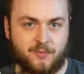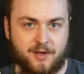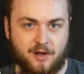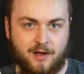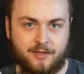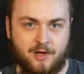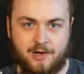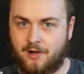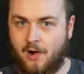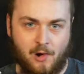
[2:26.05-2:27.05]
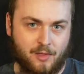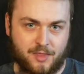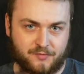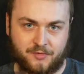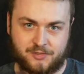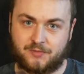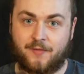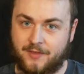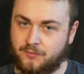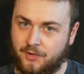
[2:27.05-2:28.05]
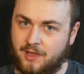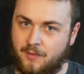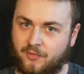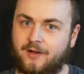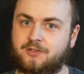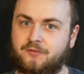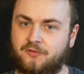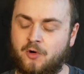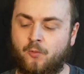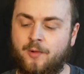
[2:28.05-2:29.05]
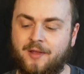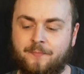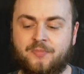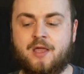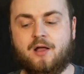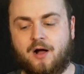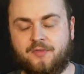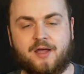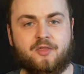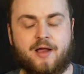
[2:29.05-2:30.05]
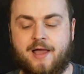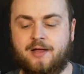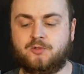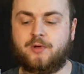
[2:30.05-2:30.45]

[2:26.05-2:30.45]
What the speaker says: by knockout and all in the first round. That's pretty impressive for a woman. On the other hand,